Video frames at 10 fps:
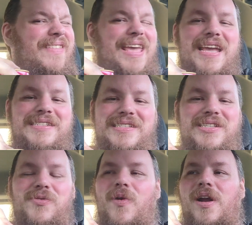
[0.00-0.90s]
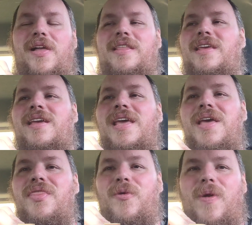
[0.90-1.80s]
yeah, it just doesn't work. Like the
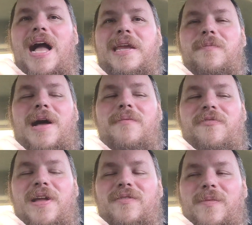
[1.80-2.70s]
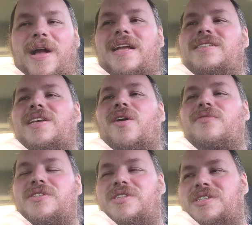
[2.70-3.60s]
the rocket pop flavor by
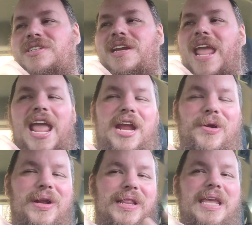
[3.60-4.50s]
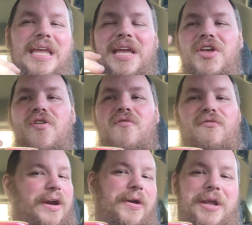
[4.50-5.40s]
itself is just inherently
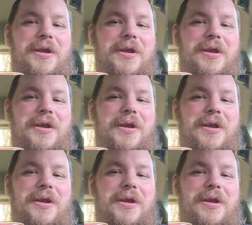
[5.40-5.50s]
very